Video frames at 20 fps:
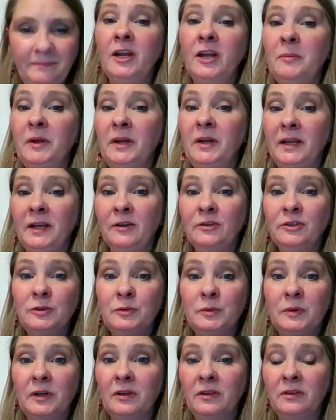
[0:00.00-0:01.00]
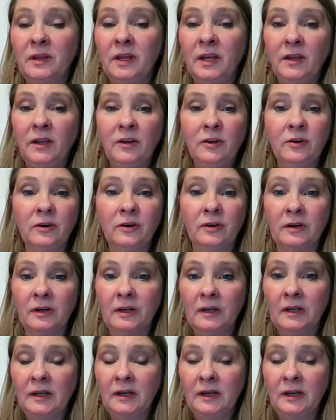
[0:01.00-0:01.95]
Anybody else you want to thank or